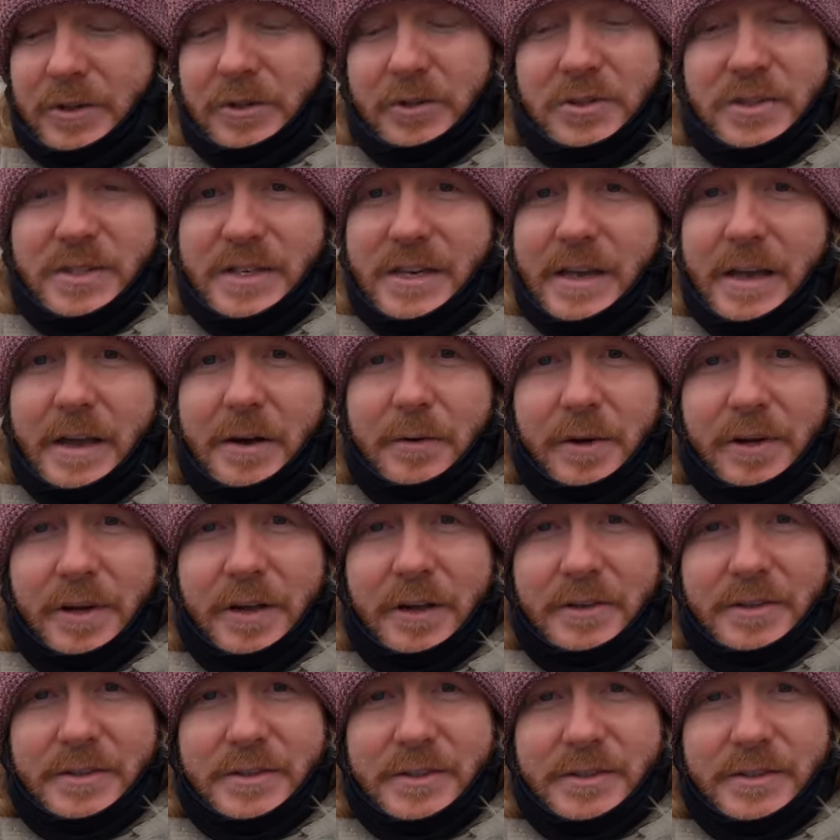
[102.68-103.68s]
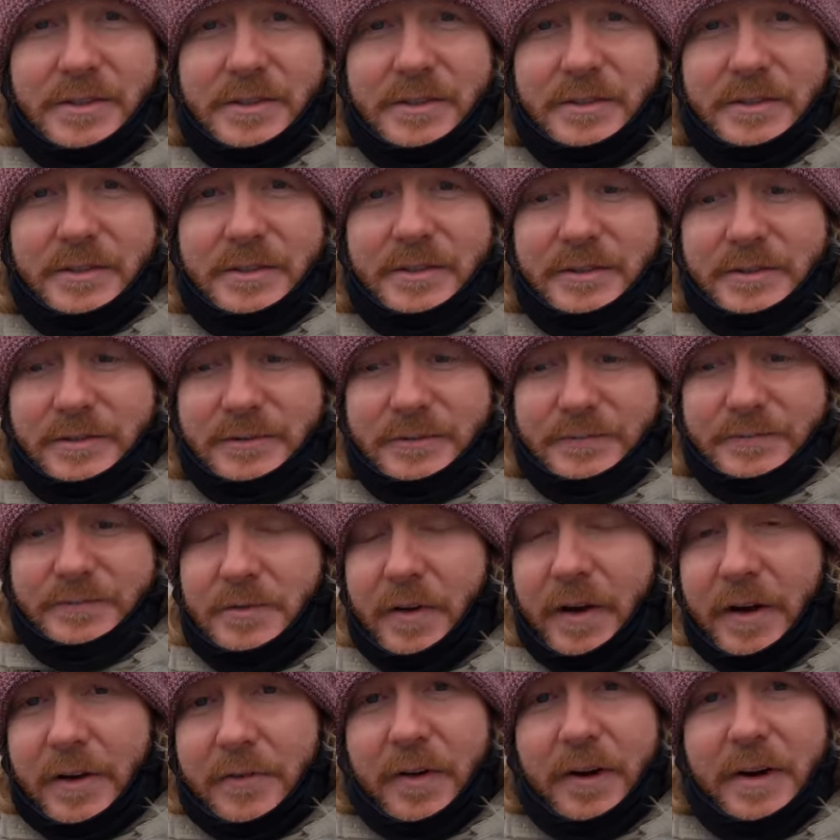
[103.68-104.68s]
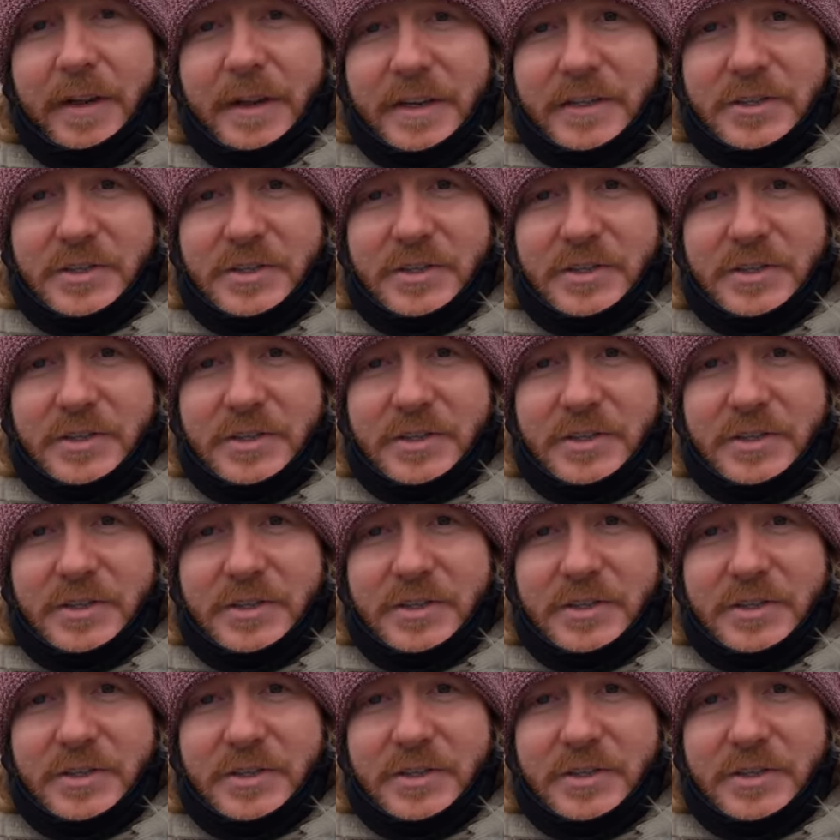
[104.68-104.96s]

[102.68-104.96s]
we'll just see how it goes. It's very, very